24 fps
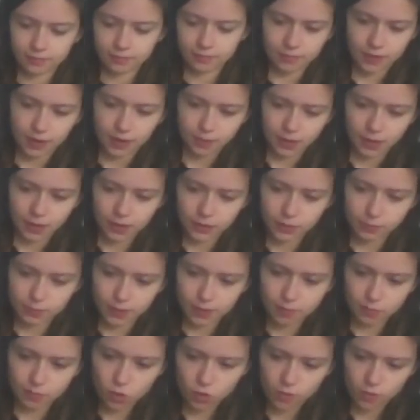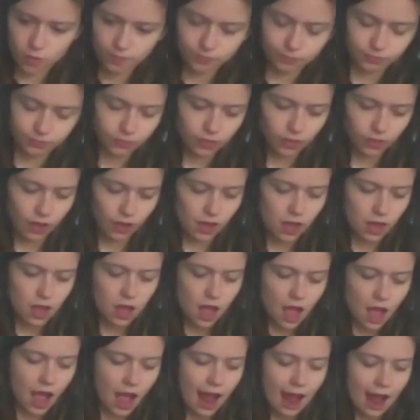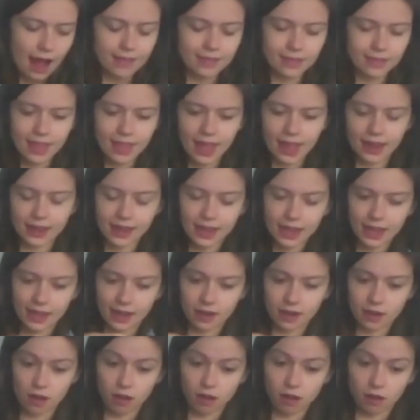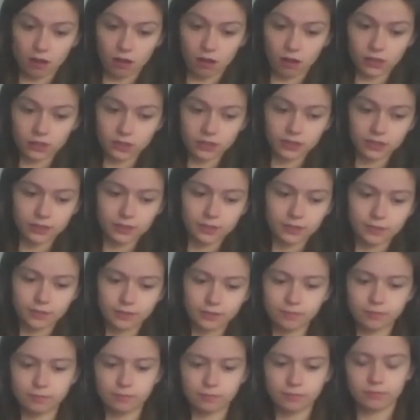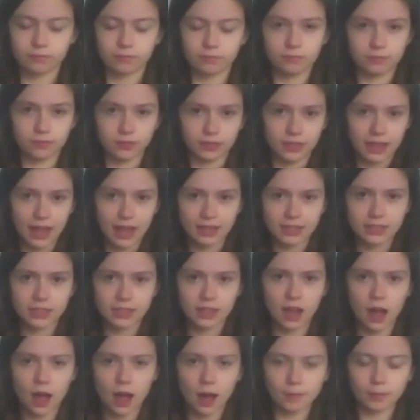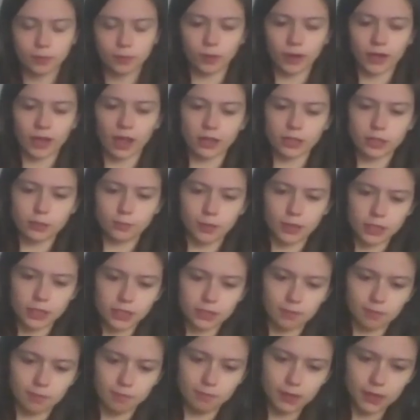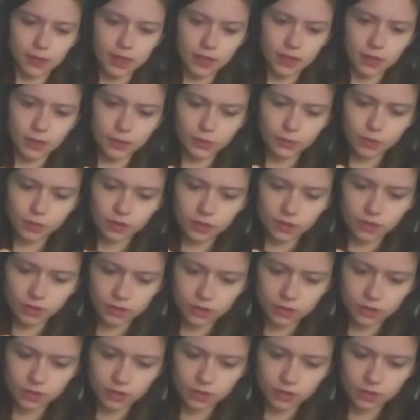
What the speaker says: maybe a little bit more. And then in our next cup, we're going to put some blue.